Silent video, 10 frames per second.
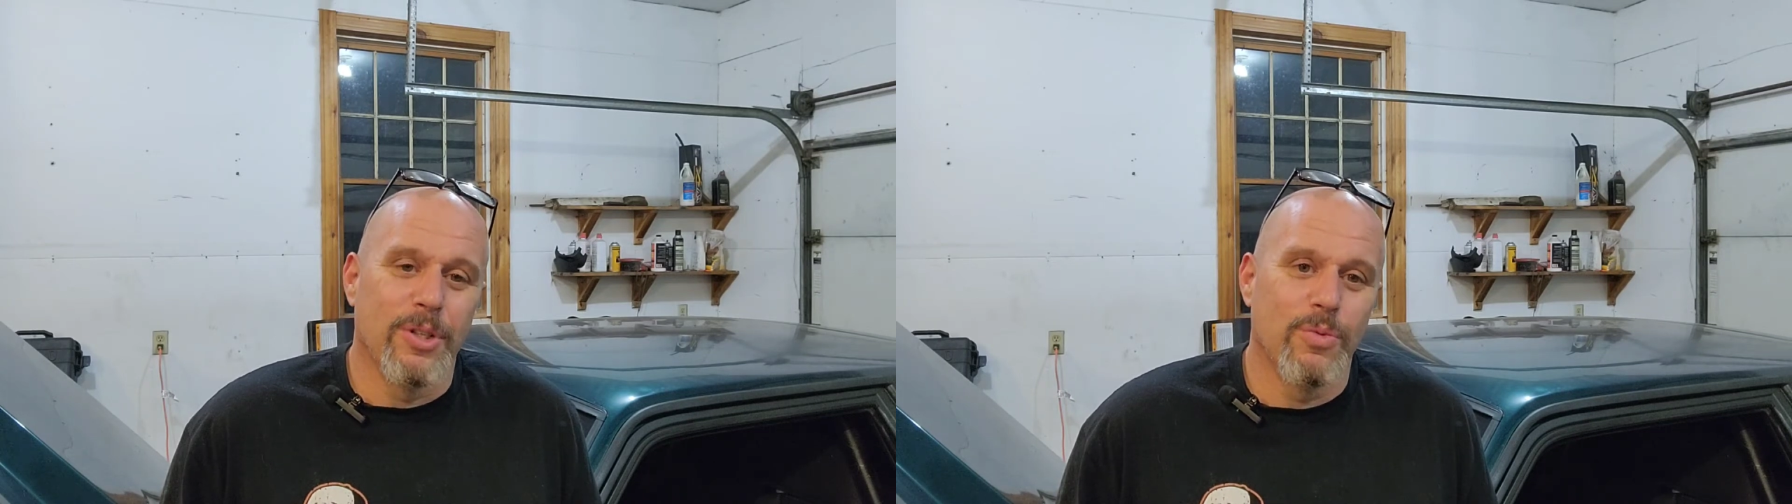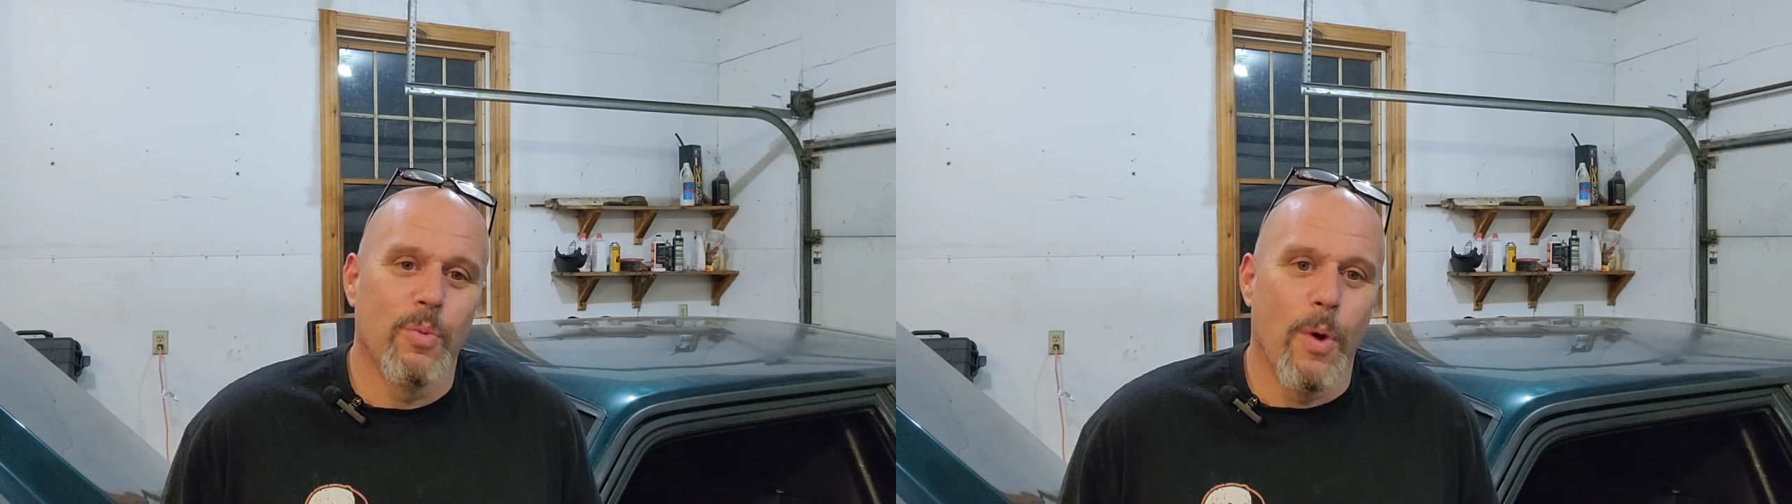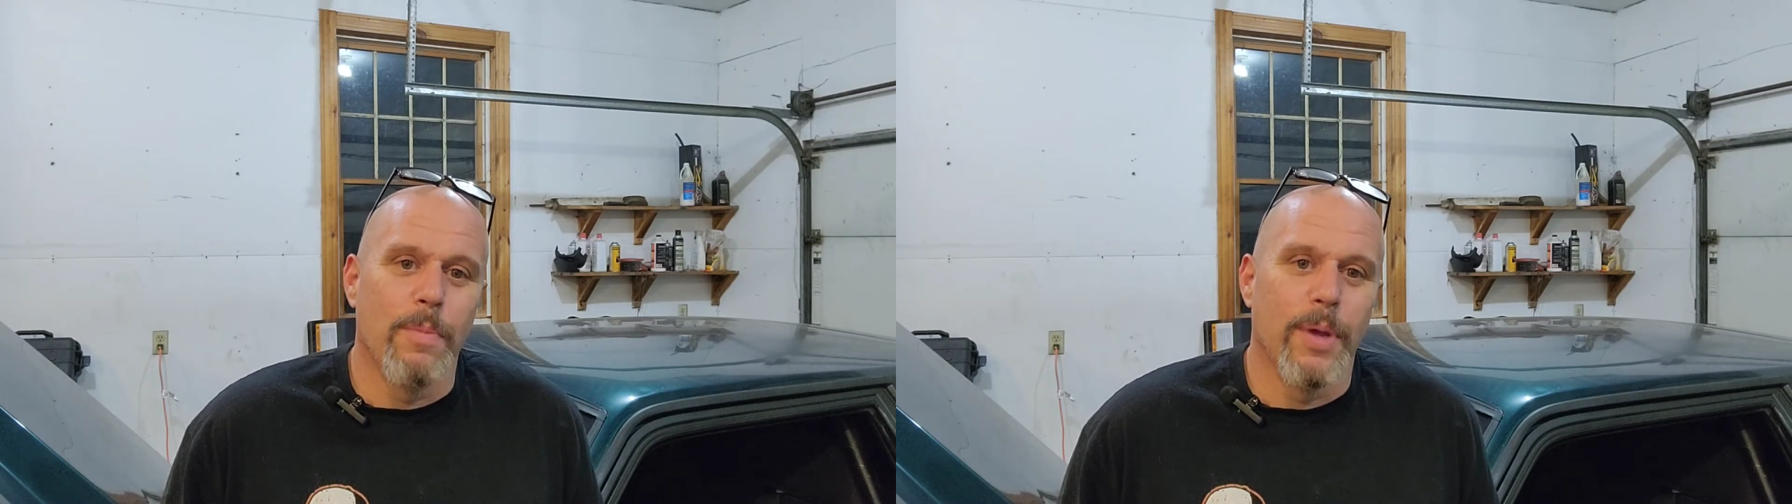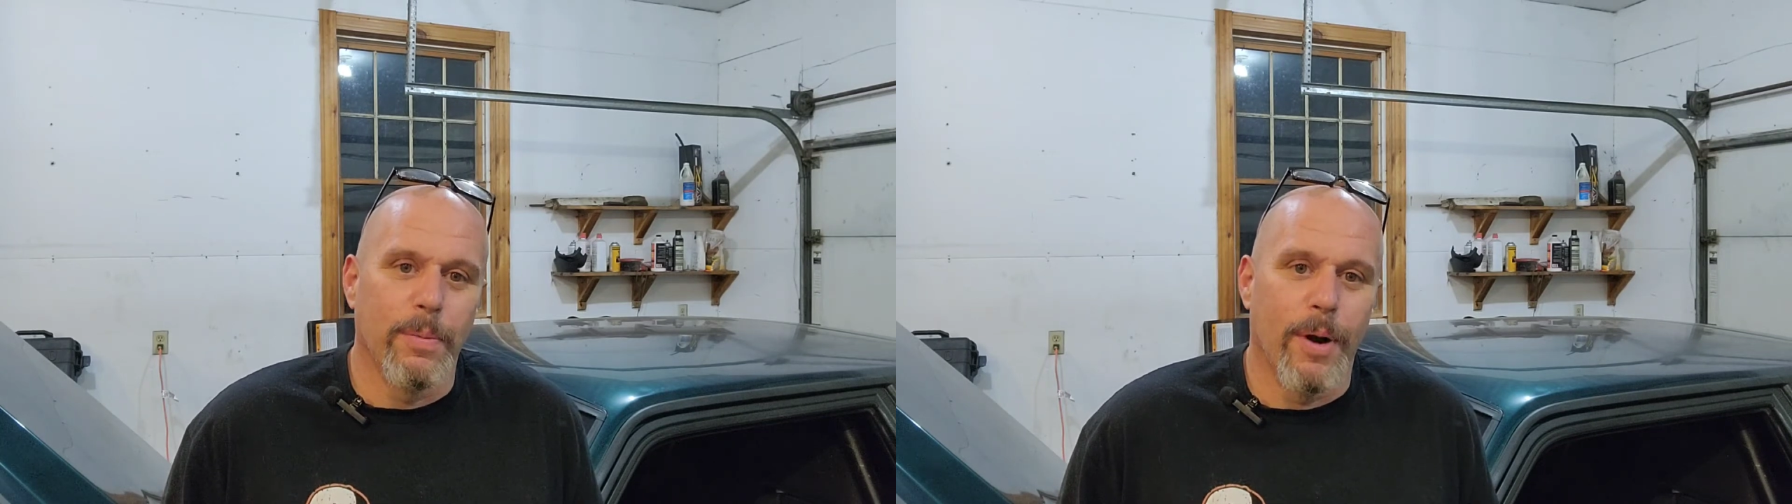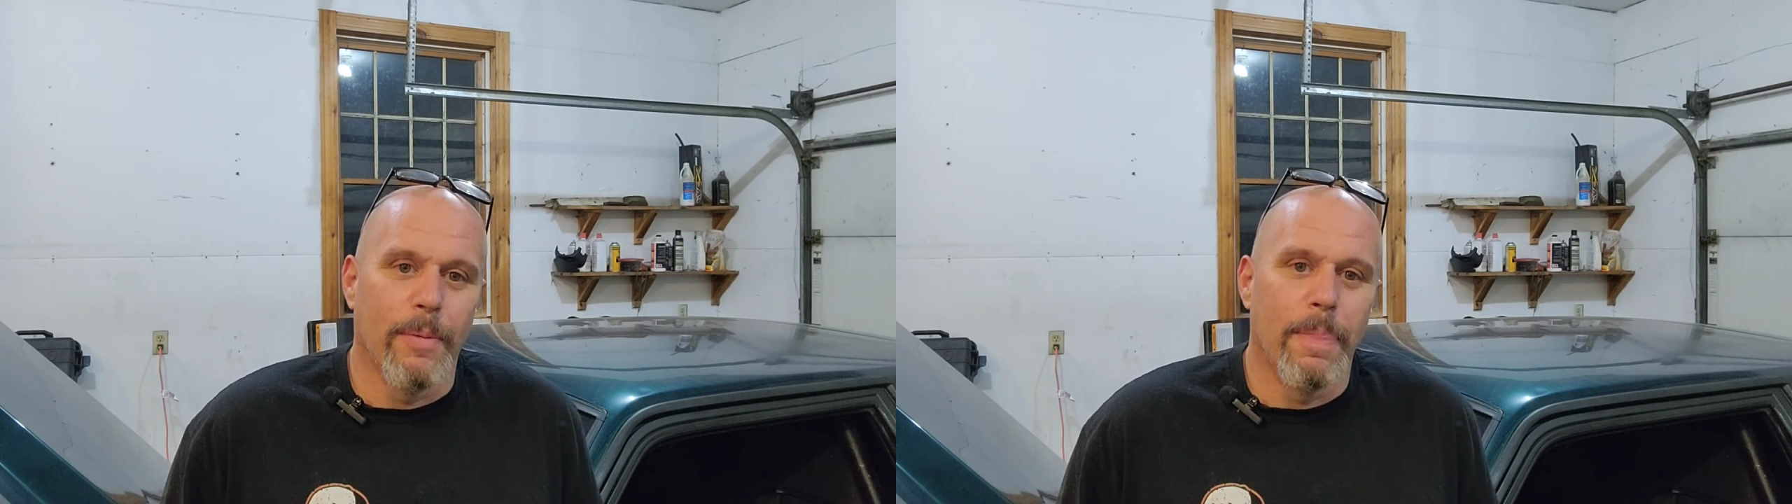just one
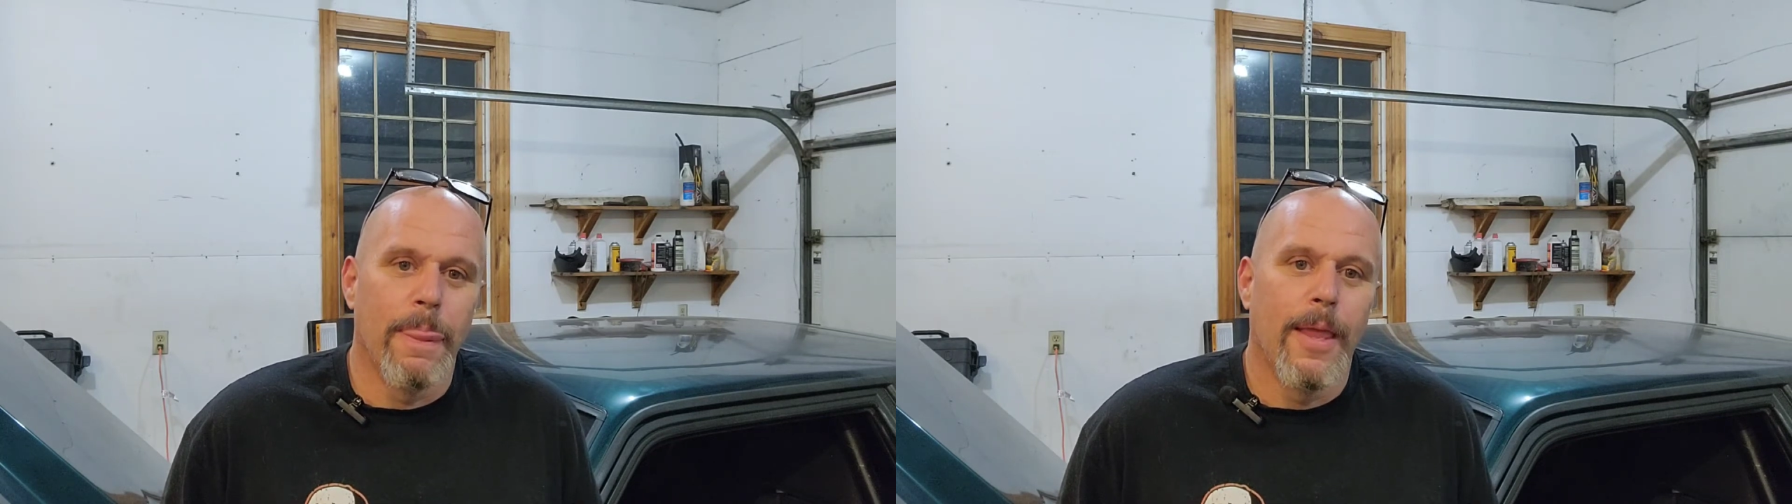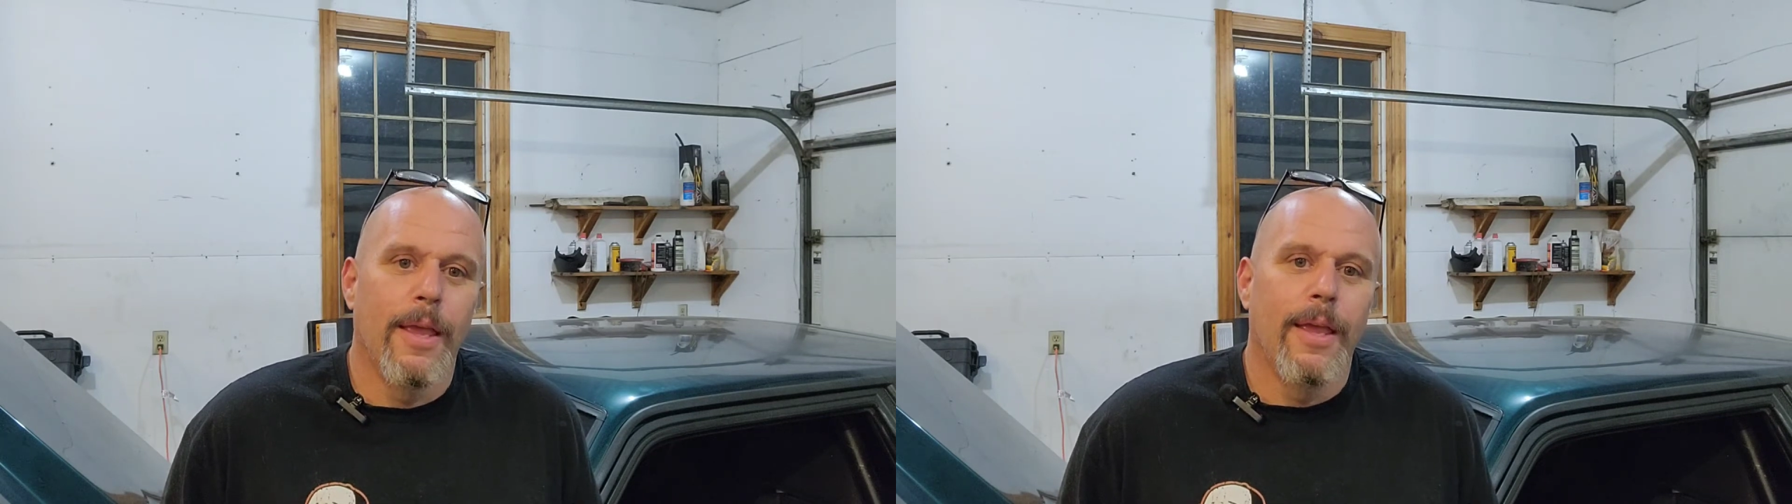big problem.